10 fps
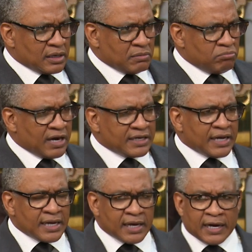
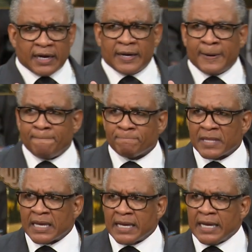But uh,
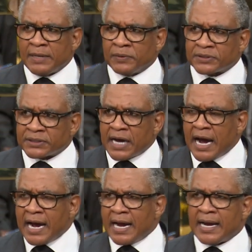it was a
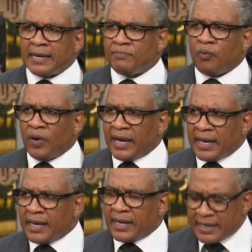time
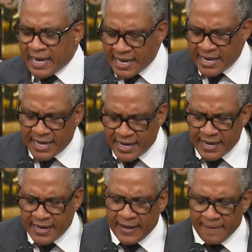when
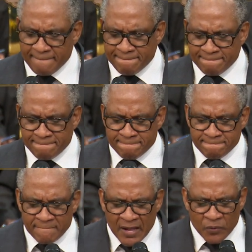he
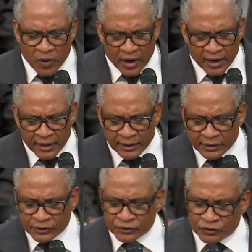
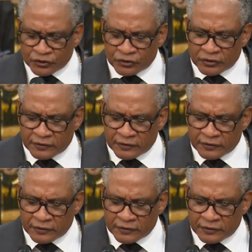was